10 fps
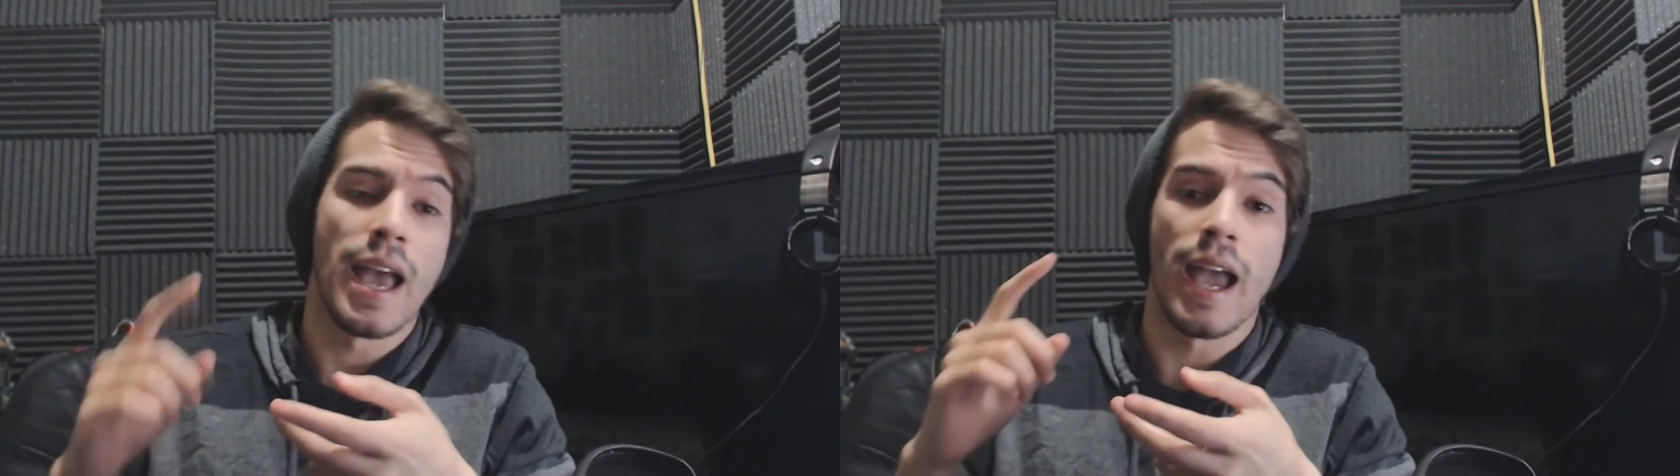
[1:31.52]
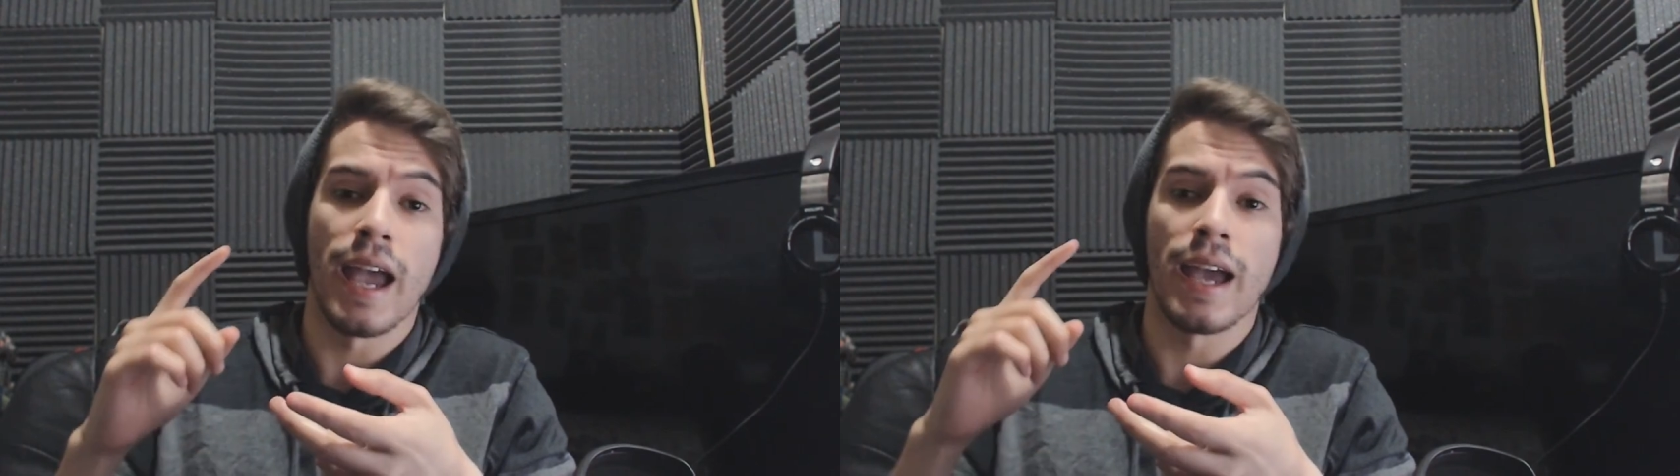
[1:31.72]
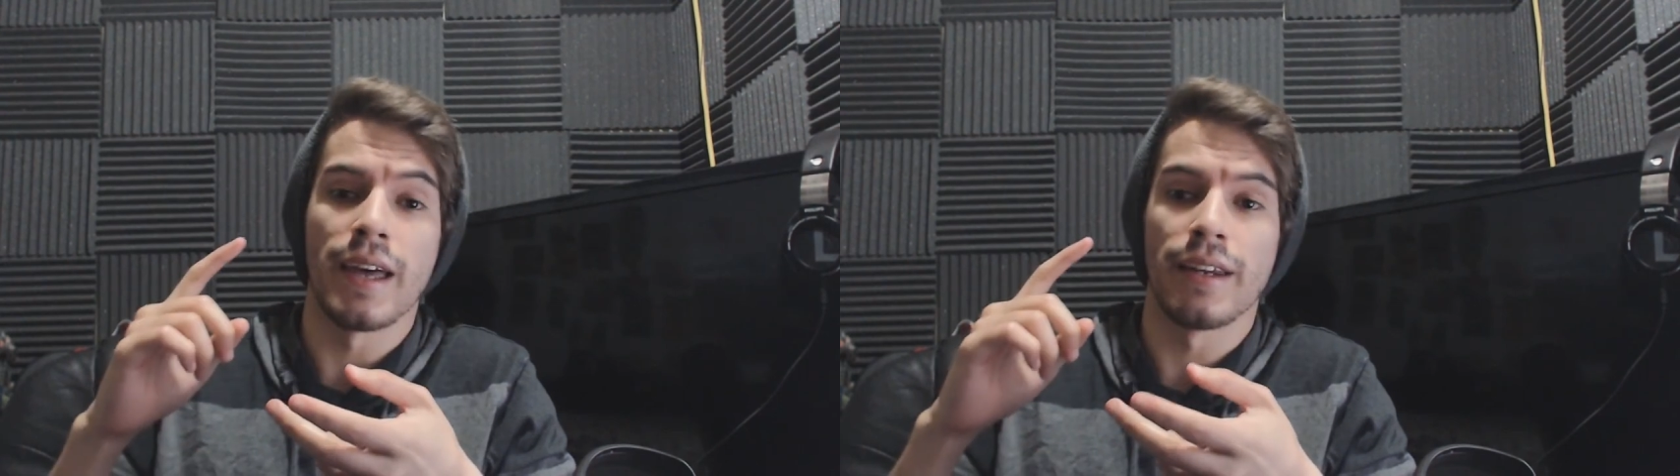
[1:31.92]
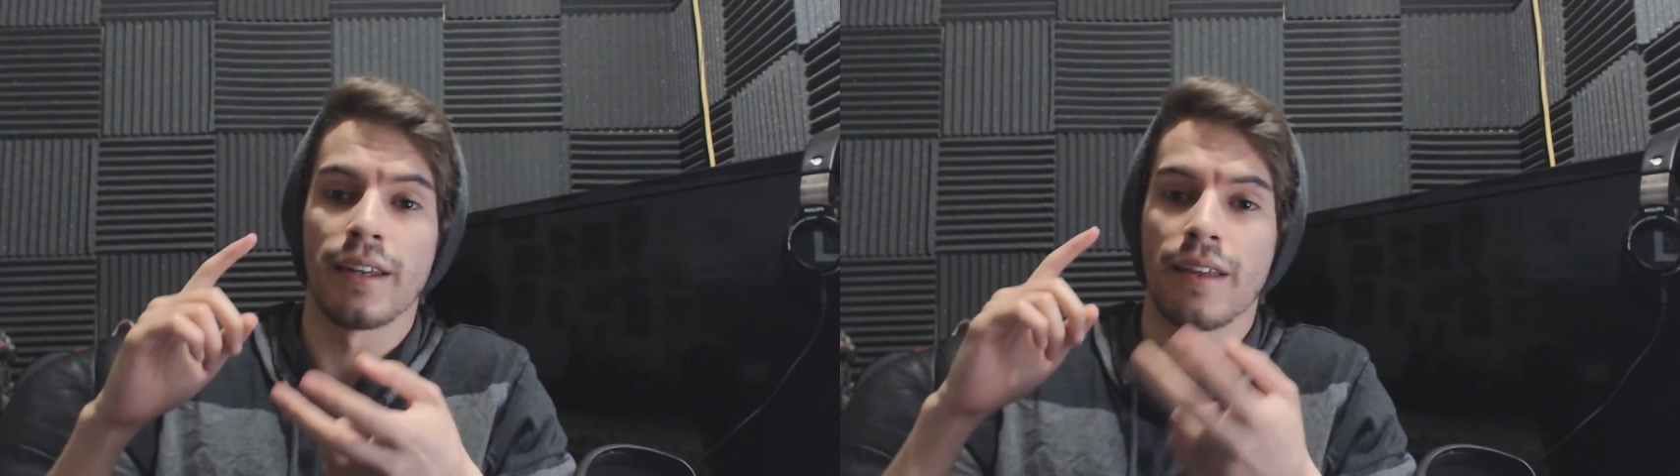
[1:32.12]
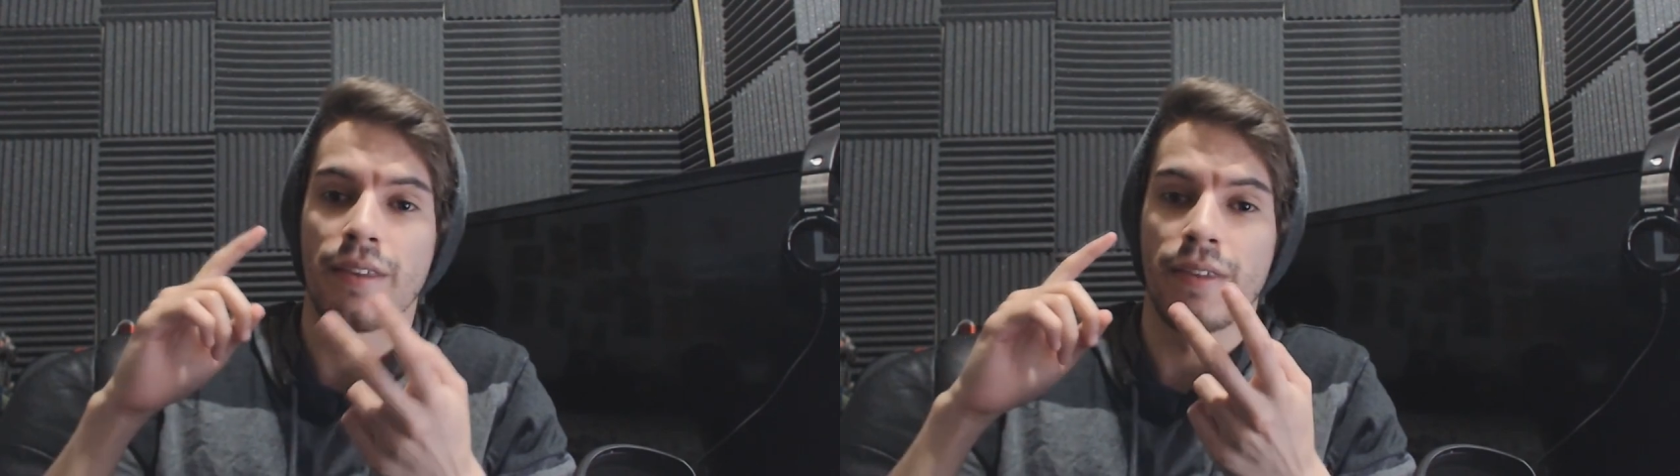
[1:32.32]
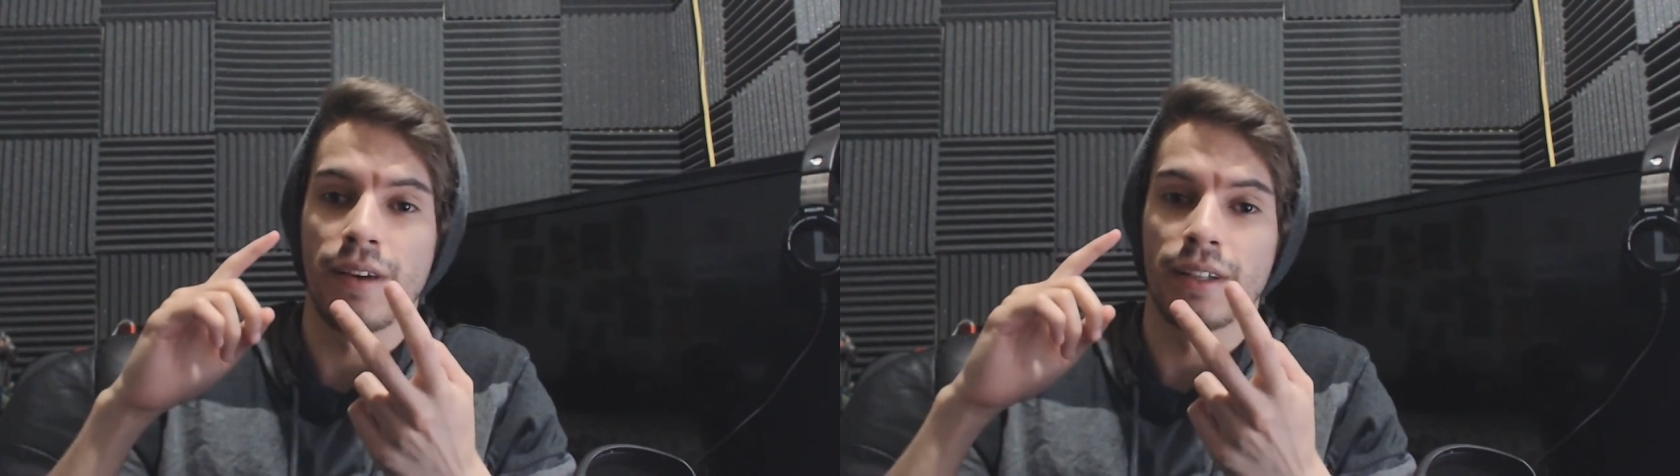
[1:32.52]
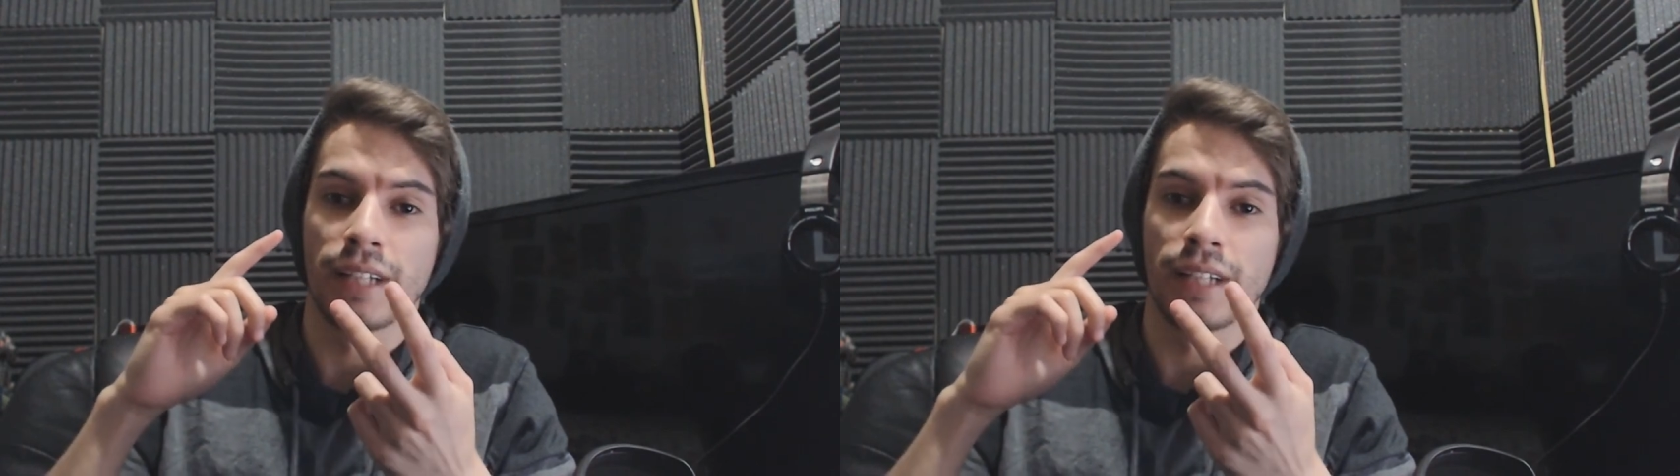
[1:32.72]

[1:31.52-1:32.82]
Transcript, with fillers: and the